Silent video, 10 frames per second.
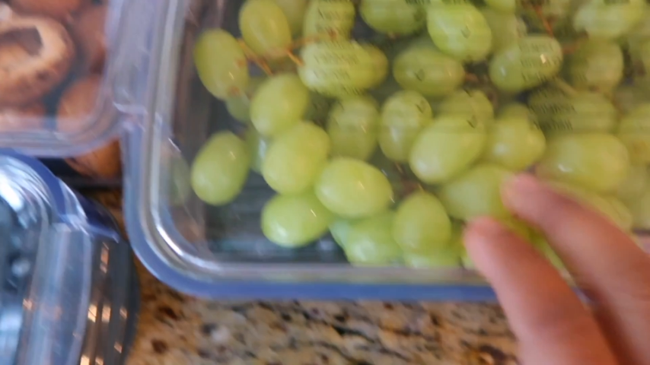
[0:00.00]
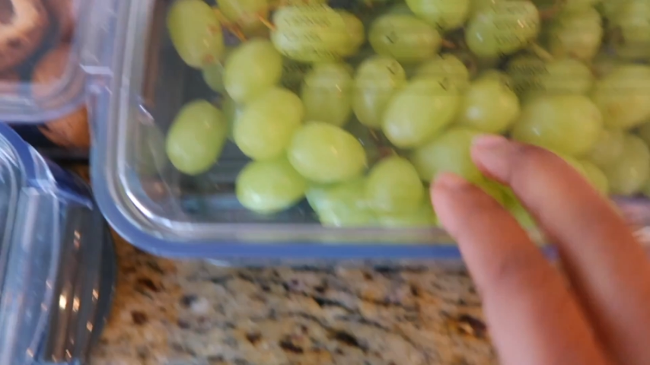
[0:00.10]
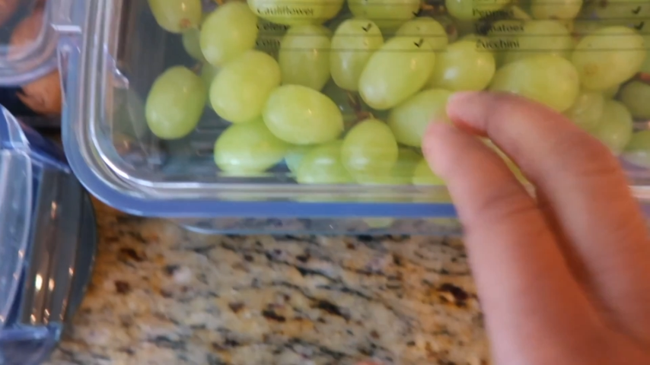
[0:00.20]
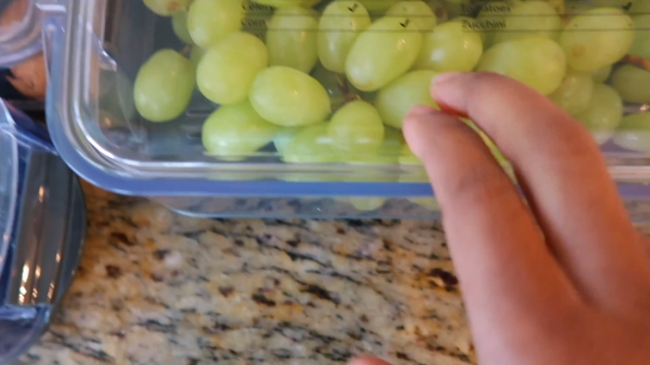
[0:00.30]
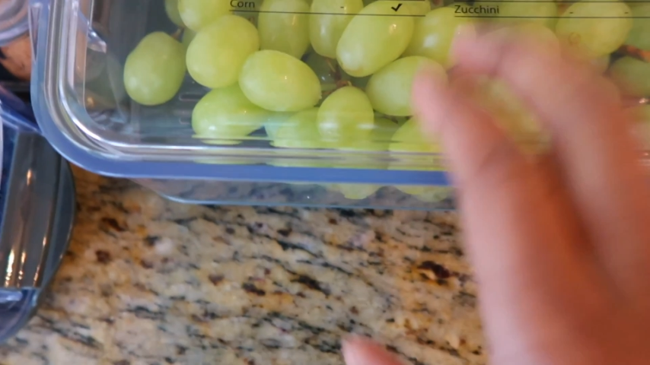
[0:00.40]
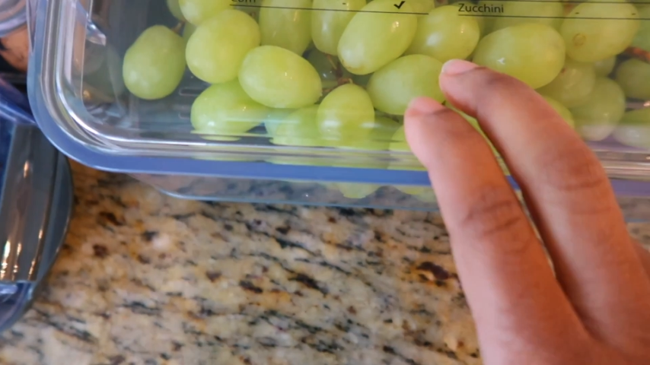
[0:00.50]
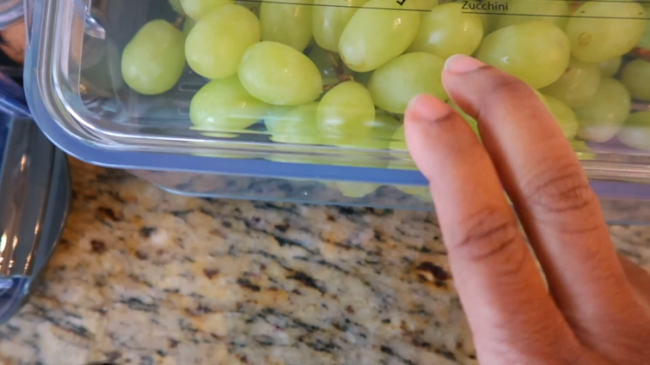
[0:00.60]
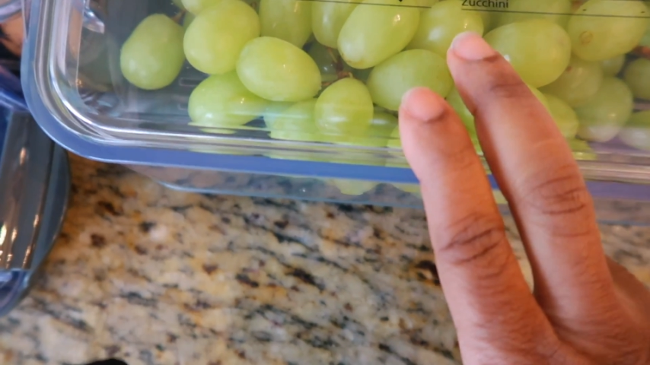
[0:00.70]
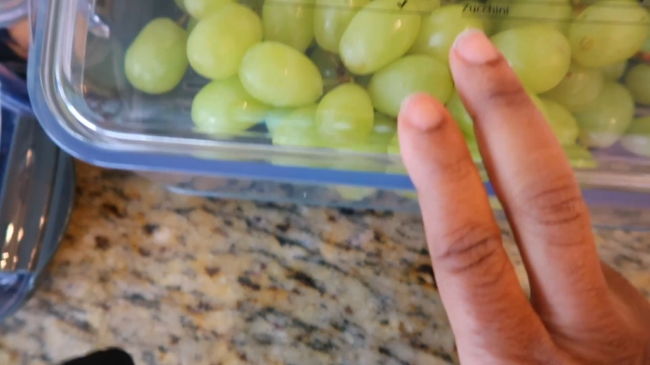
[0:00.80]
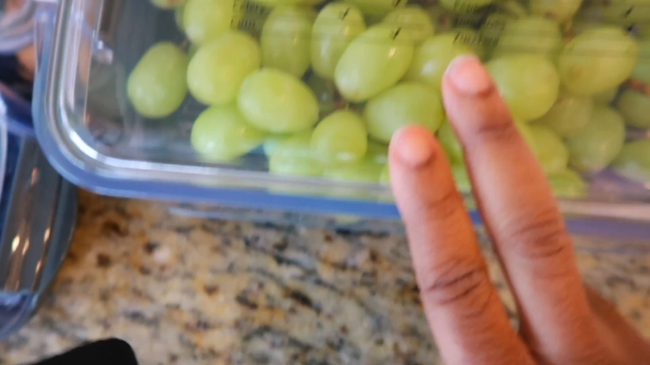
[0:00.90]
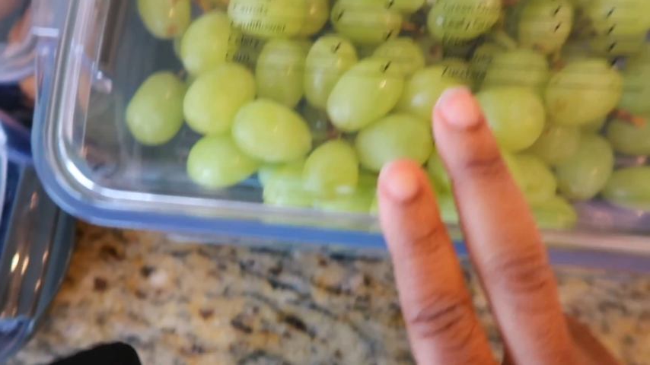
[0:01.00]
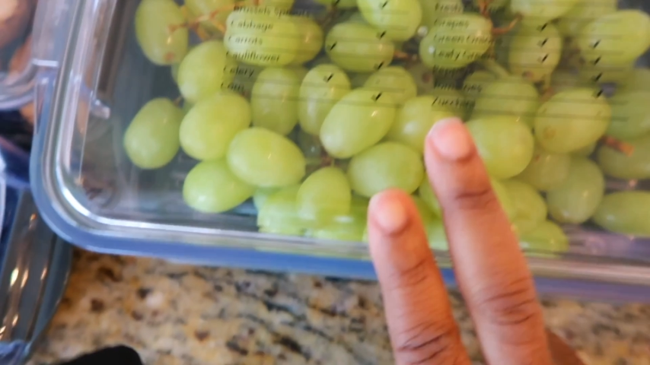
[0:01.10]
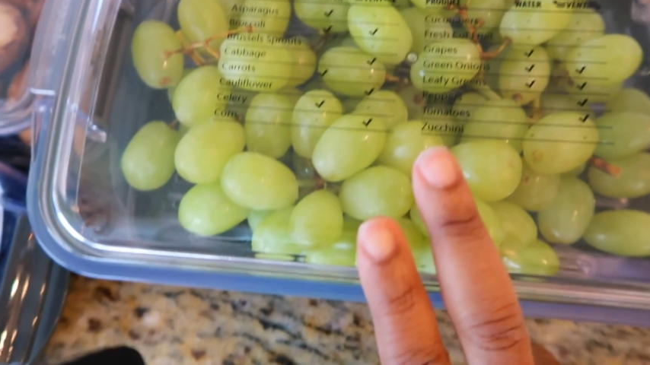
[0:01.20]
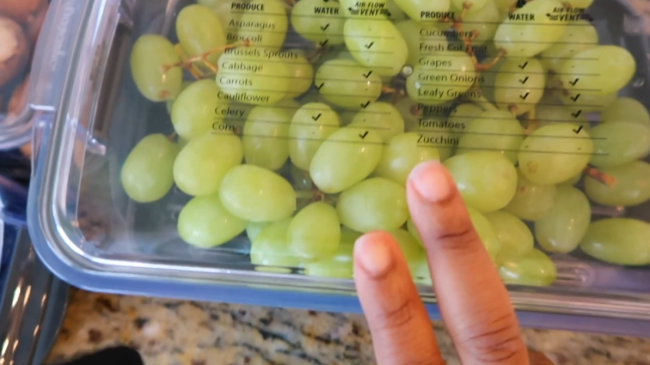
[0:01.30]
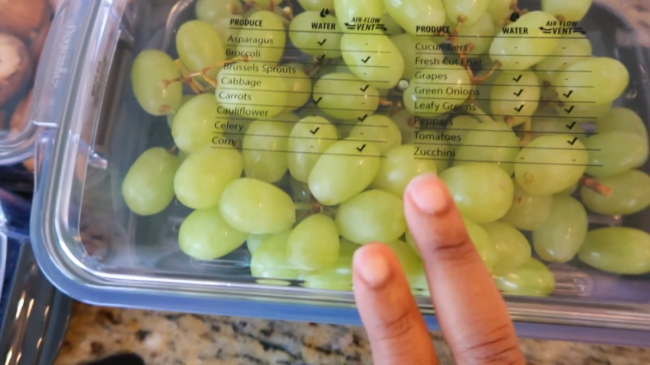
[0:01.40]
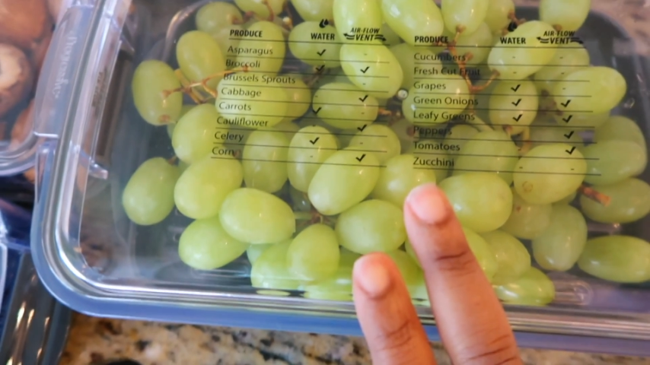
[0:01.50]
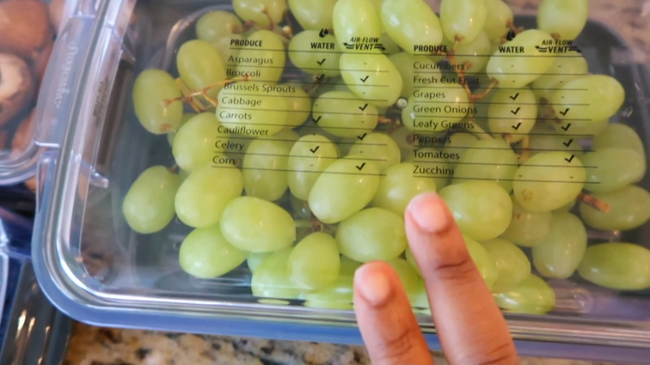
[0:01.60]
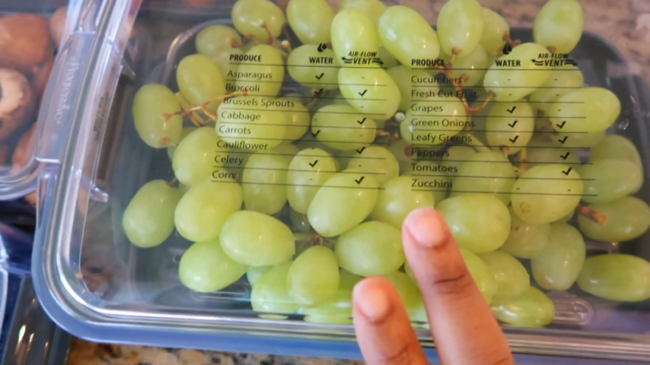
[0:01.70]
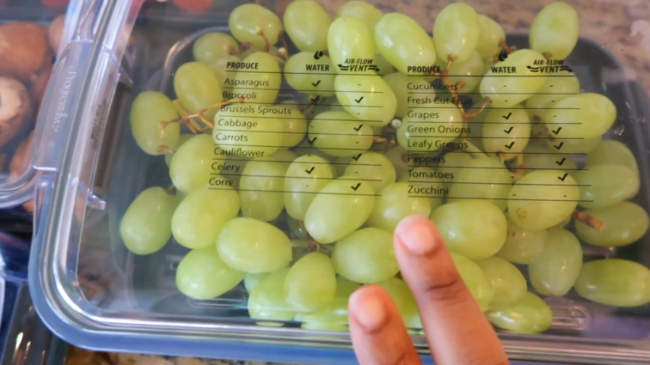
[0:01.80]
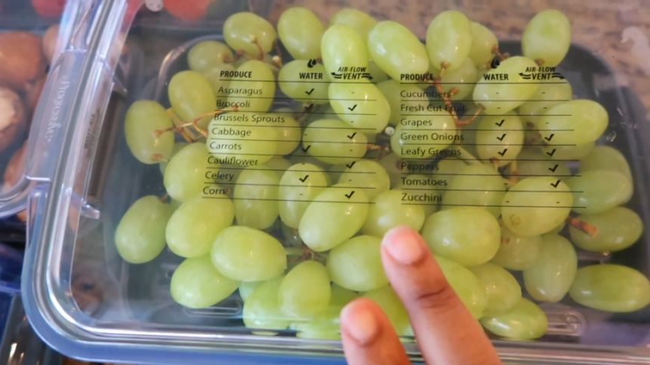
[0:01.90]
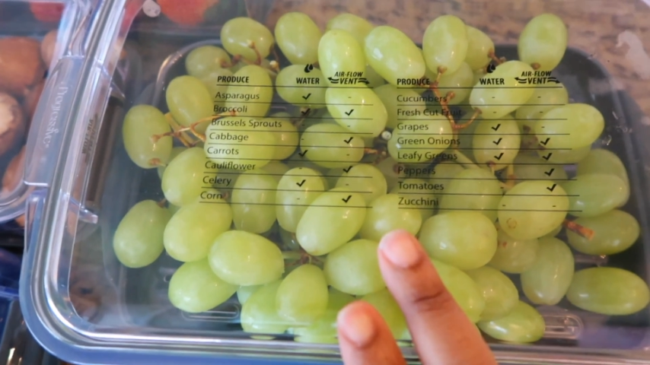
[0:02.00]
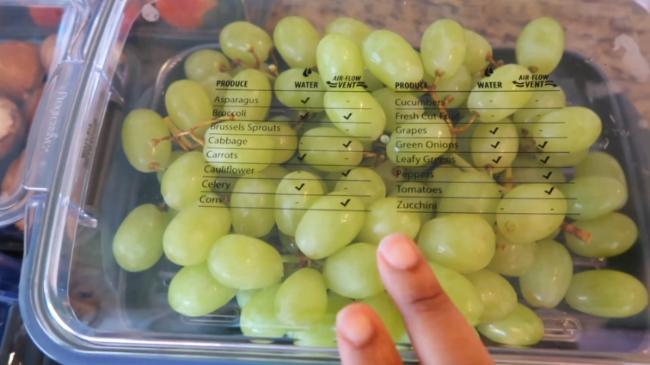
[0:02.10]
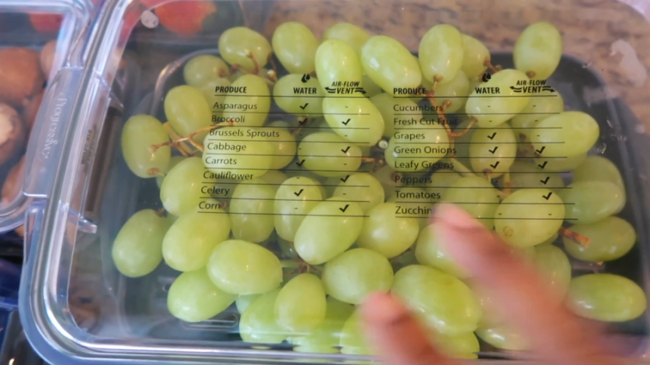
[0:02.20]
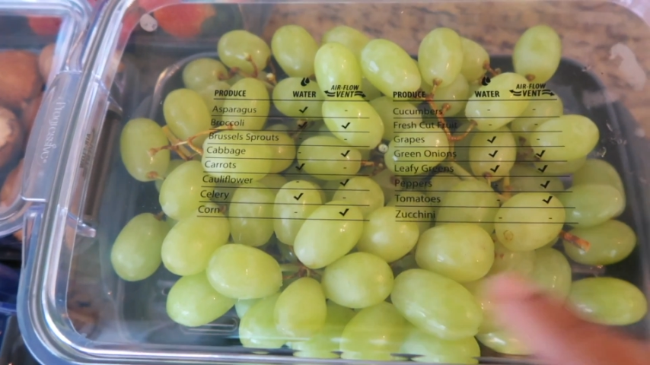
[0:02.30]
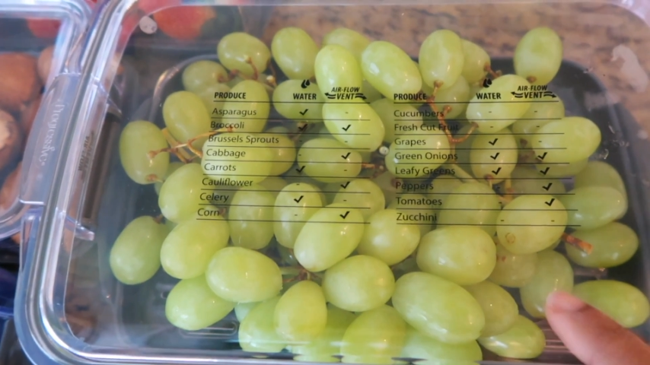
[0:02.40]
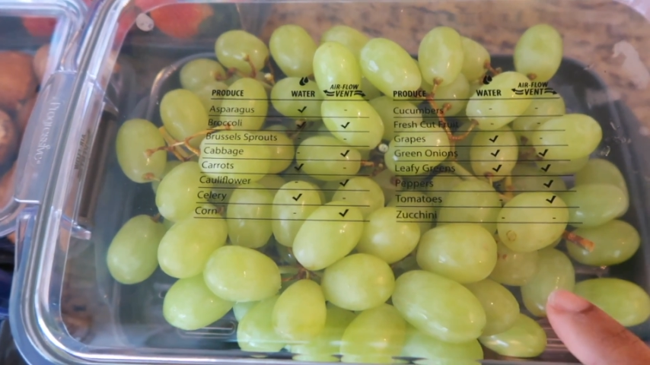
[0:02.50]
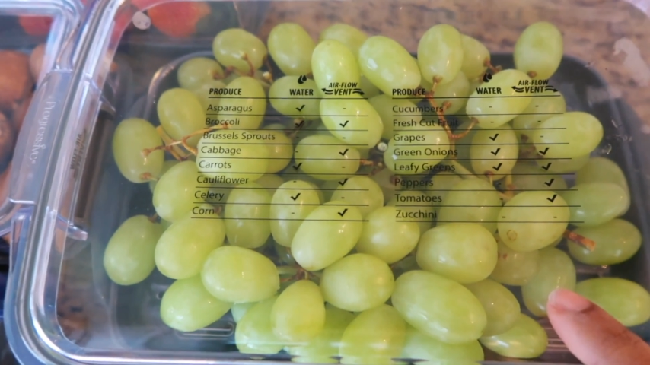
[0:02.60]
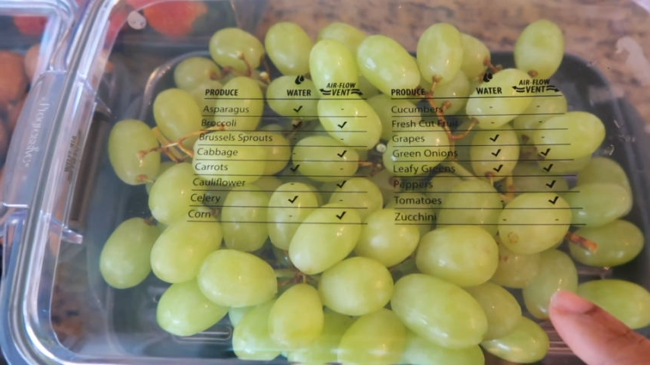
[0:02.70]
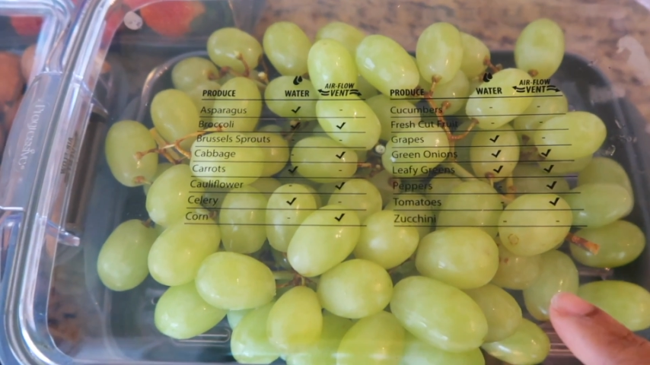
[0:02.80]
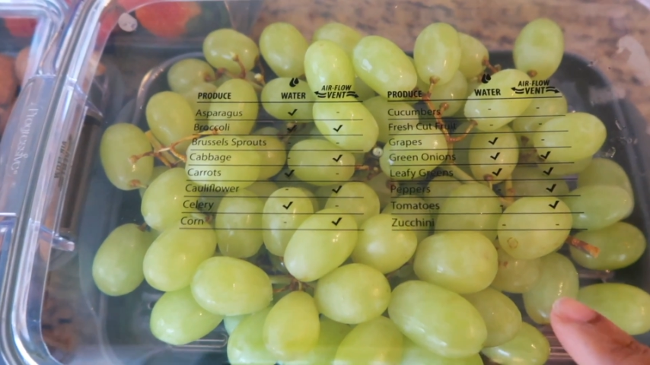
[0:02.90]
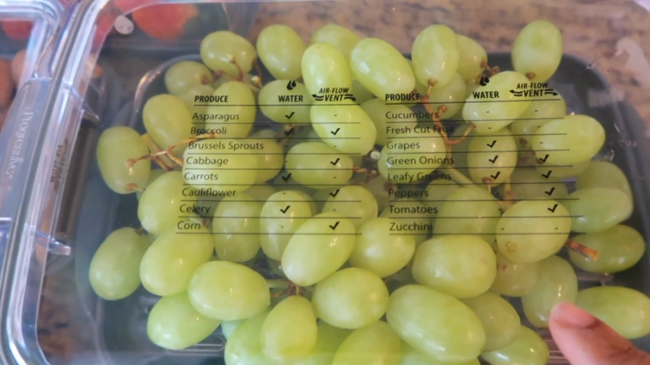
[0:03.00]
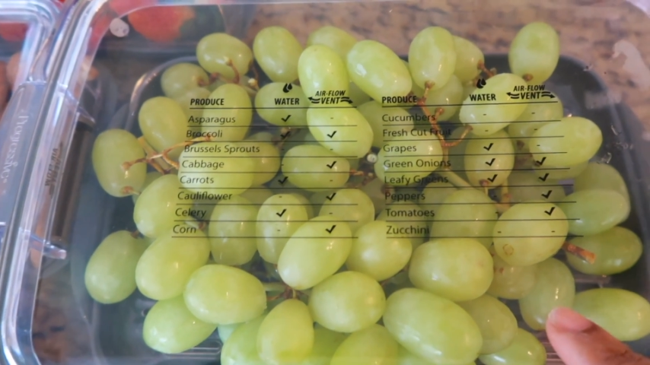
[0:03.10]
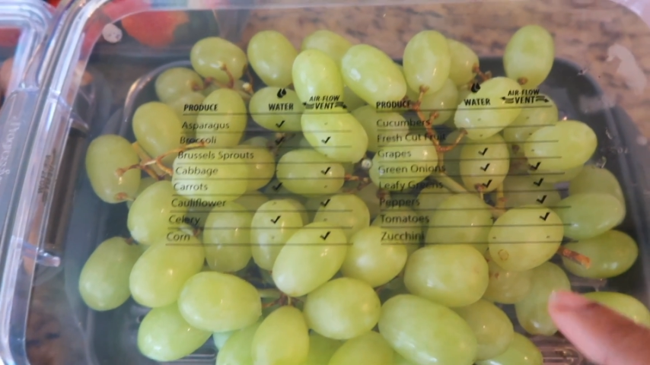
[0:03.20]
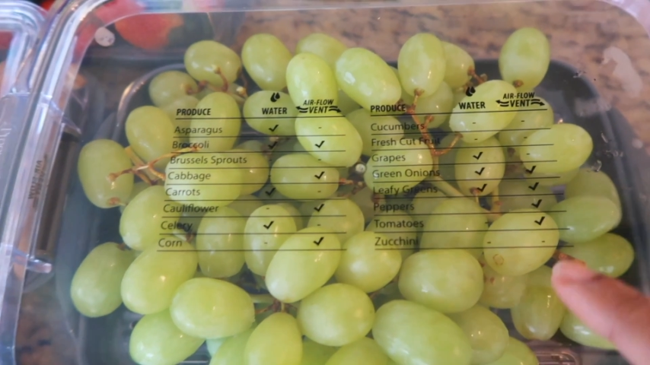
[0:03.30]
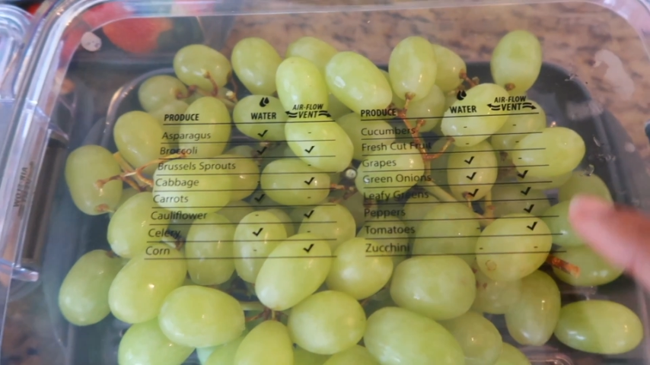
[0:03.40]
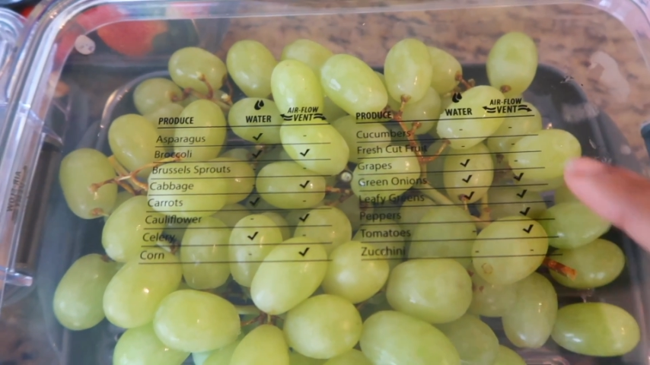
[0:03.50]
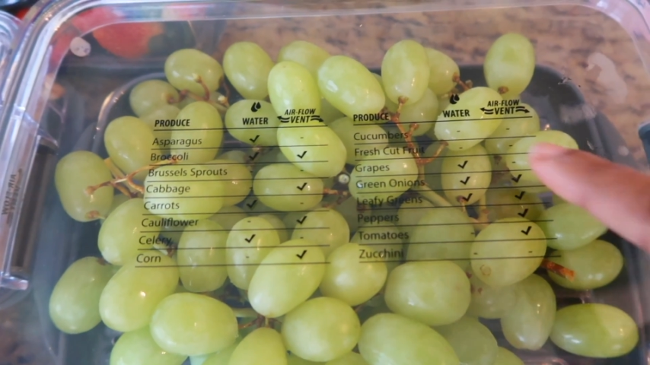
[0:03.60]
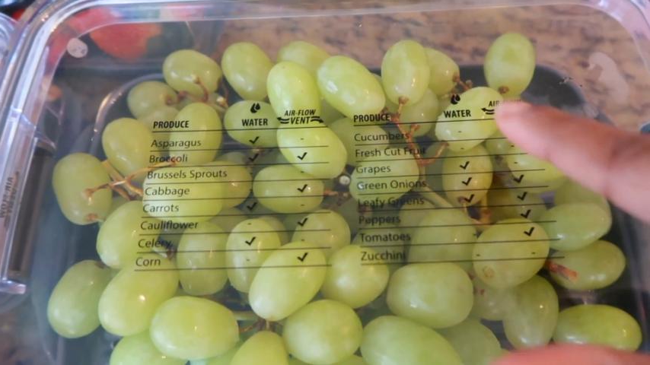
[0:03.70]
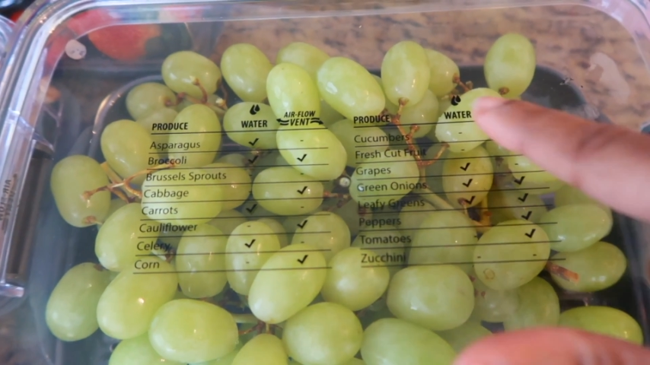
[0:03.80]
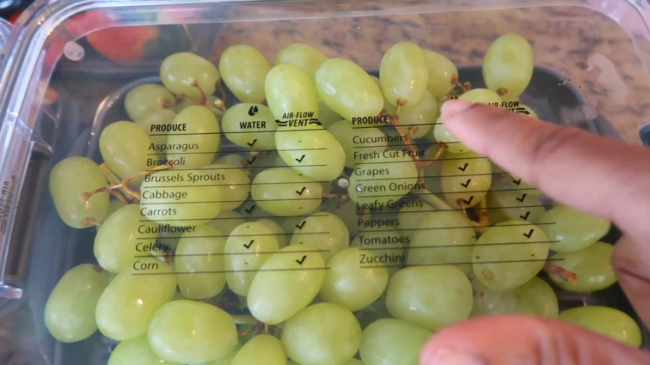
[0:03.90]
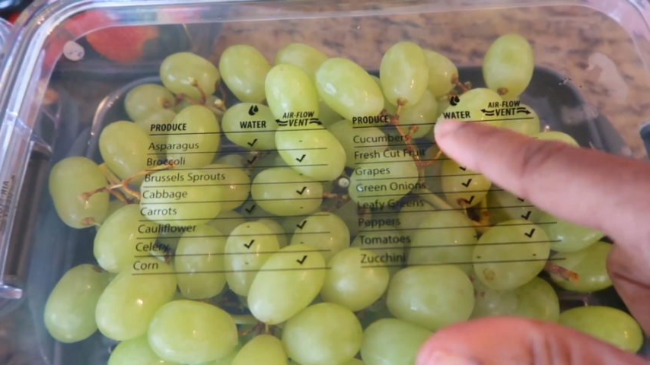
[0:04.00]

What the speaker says: (no speaker visible)